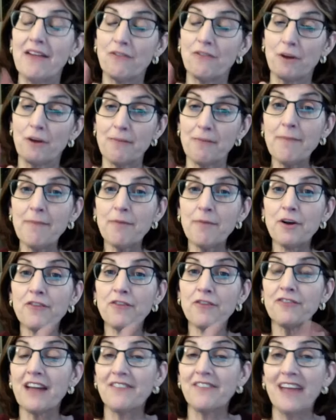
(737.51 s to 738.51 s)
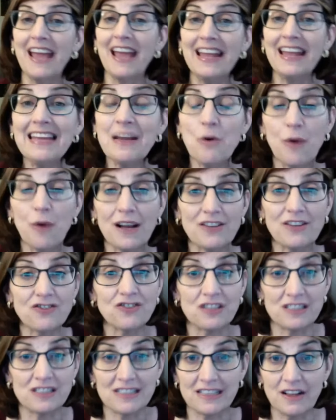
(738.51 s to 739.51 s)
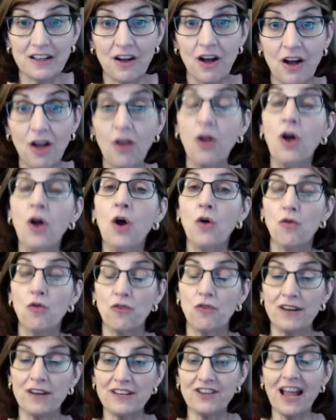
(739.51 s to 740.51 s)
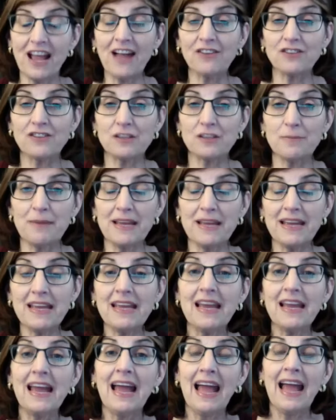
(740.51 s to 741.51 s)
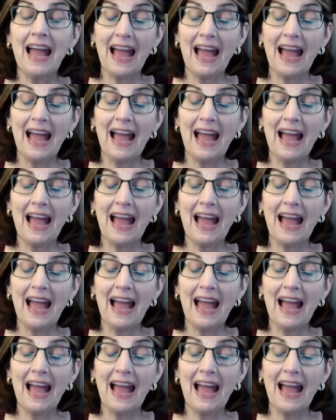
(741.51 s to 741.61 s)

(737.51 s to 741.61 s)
And remember, if you have any questions at all, reach out to me.